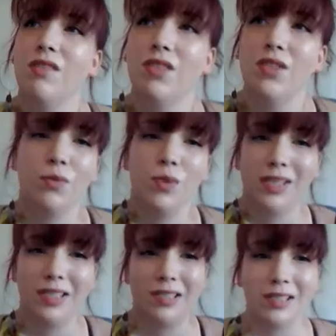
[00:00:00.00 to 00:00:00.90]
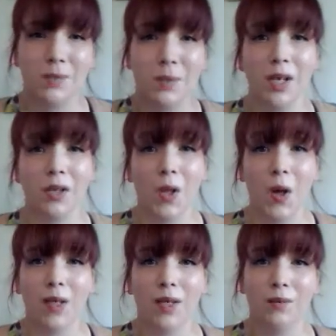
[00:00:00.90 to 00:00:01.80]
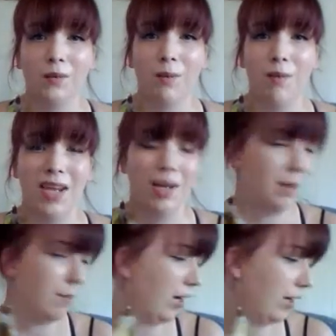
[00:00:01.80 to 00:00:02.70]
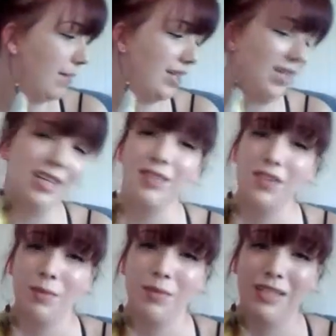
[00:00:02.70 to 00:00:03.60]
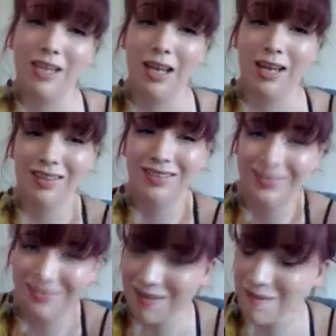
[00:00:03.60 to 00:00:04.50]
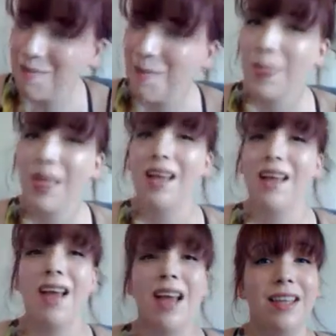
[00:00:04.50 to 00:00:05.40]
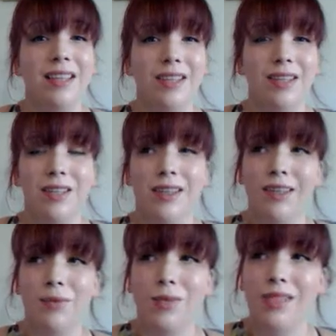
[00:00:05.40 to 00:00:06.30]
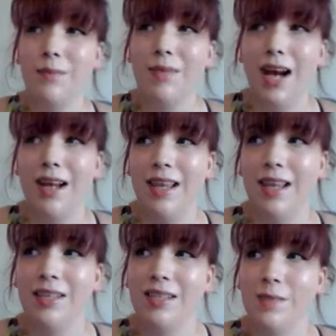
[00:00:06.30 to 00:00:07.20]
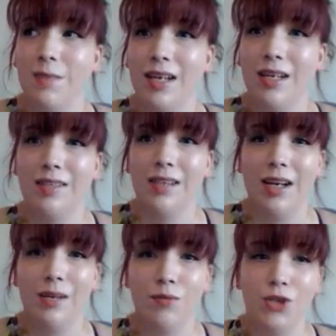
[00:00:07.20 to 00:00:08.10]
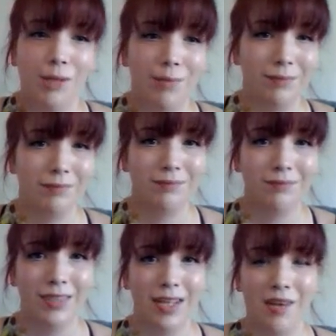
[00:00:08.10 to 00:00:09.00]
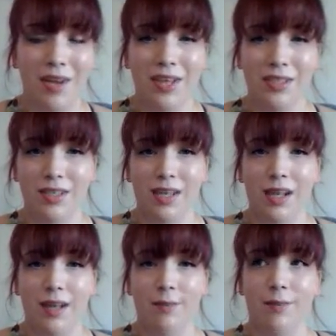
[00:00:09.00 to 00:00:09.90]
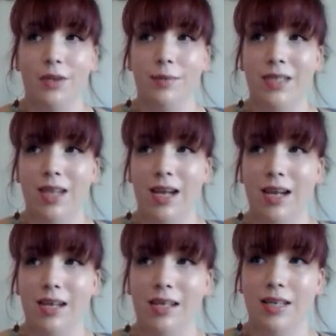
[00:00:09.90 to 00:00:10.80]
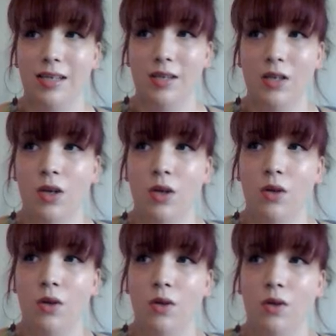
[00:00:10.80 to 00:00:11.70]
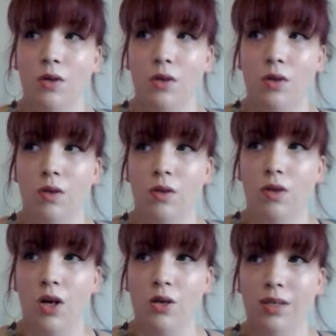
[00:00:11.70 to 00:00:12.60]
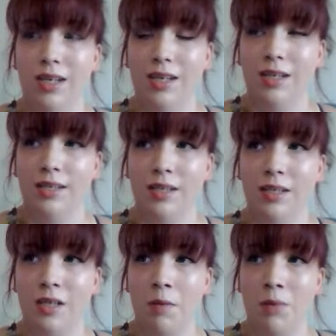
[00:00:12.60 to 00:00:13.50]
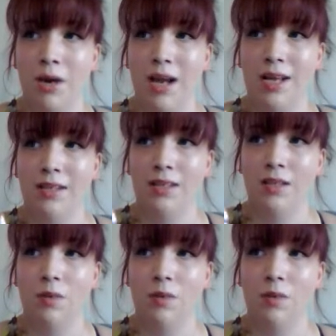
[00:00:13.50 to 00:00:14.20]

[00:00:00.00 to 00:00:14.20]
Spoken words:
Just realized this, but a lot of the makeup I'm recommending is Urban Decay. And the reason behind that is because I am cheap, and Urban Decay is, not only is it a brand